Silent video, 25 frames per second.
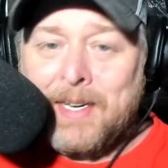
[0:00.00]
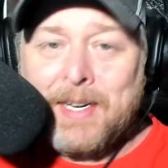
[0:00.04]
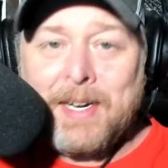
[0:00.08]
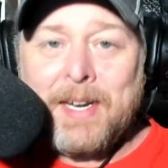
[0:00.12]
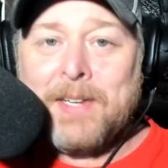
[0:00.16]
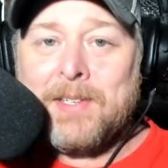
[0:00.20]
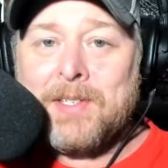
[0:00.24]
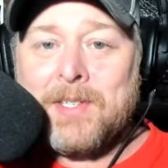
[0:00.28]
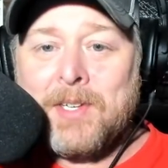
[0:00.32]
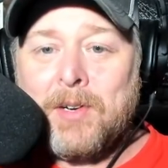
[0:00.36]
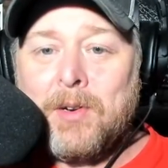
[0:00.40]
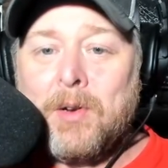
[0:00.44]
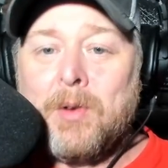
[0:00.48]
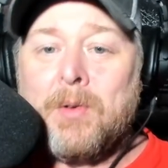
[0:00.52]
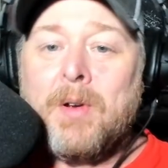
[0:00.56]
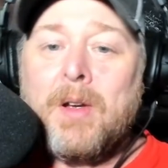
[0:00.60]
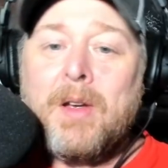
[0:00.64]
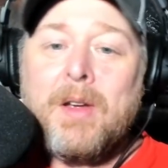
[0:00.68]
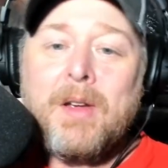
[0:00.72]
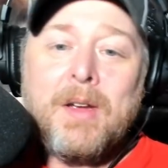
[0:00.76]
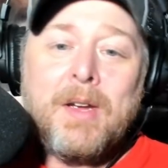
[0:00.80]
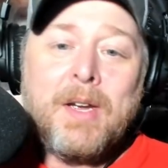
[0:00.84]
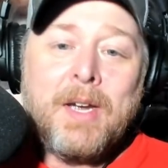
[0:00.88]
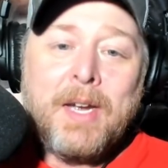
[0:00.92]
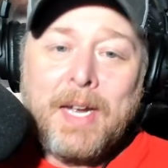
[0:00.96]
get to.
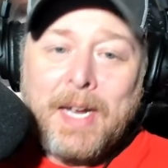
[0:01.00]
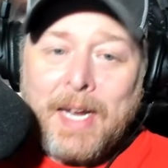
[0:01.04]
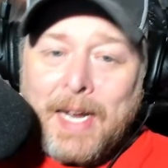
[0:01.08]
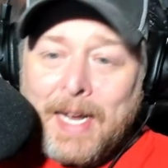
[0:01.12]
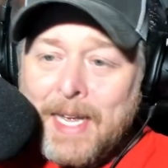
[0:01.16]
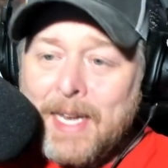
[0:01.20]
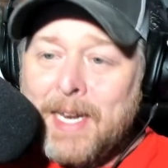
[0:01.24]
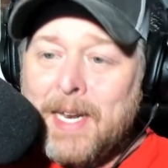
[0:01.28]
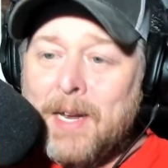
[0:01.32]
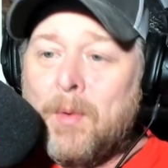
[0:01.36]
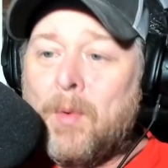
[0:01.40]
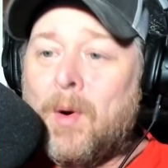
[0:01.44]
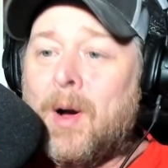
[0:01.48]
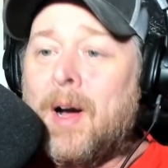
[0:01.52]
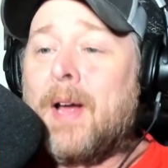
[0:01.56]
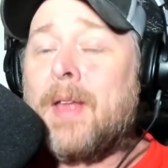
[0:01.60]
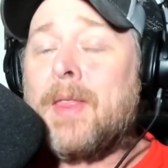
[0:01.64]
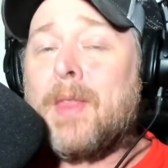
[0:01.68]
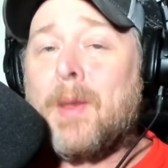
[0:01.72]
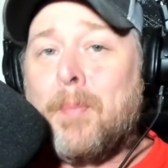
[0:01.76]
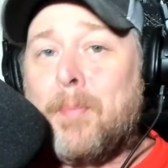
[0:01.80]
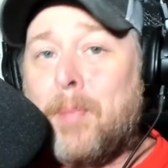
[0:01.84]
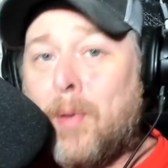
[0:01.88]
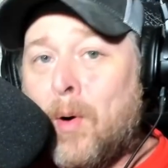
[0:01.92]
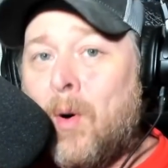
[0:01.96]
Anyway,
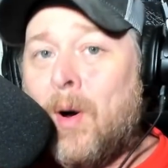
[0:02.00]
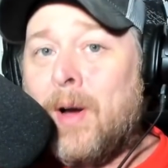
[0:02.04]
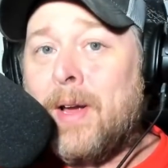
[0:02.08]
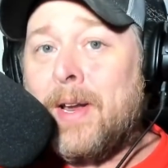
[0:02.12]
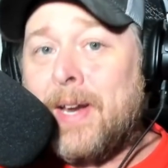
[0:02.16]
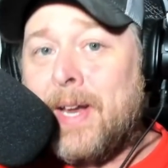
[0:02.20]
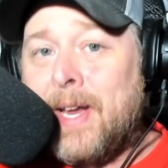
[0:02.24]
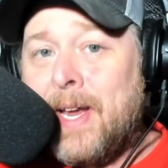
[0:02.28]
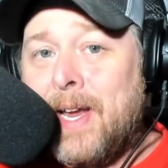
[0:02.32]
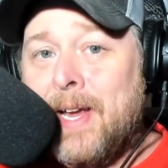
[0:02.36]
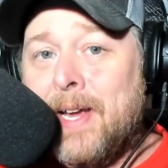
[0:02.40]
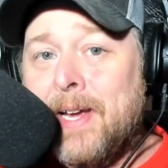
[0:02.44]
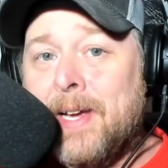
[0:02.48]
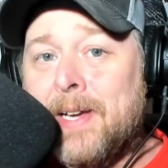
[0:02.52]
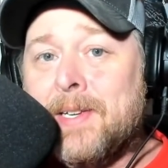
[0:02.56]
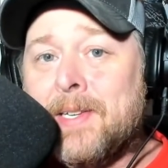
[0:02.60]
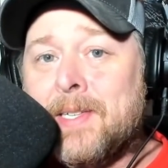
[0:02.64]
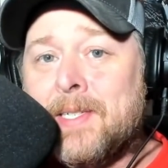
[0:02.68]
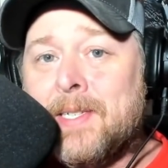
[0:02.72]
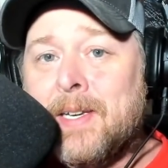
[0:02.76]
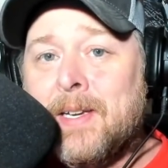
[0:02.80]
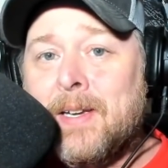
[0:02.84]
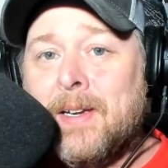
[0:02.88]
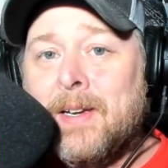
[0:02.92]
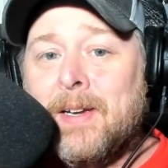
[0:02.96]
the point
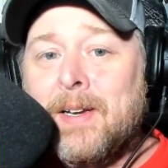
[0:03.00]
is